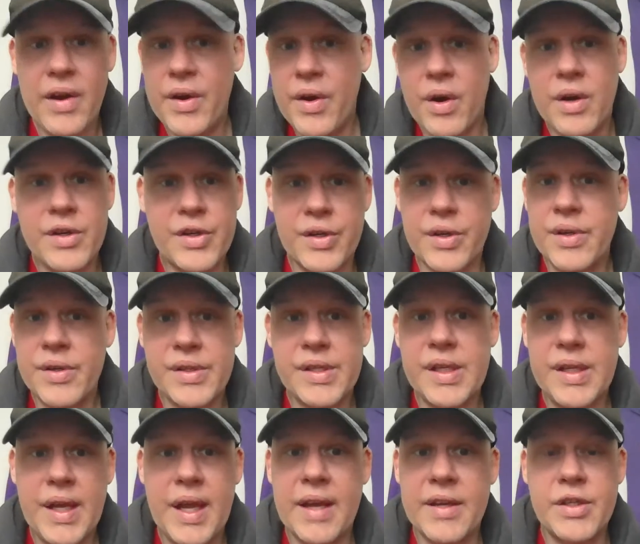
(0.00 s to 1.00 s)
in our
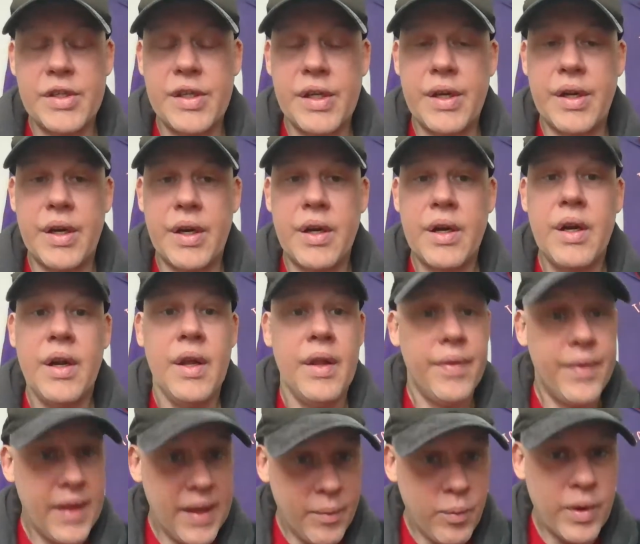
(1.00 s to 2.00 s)
jersey next year,
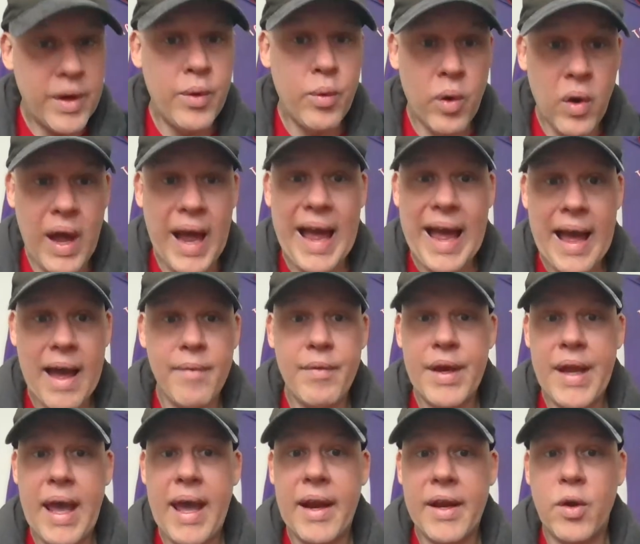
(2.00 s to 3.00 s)
that we will have
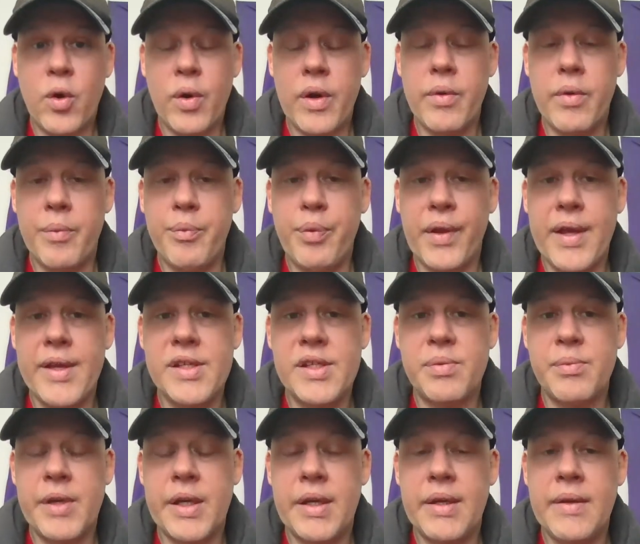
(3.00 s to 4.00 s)
an adequate
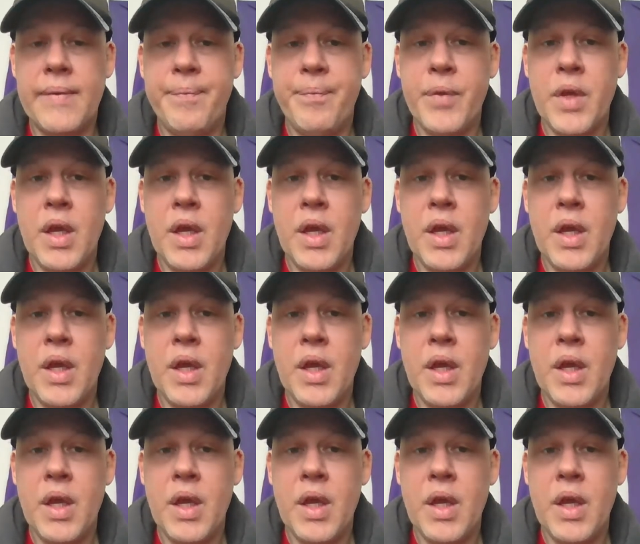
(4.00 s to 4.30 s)
replacement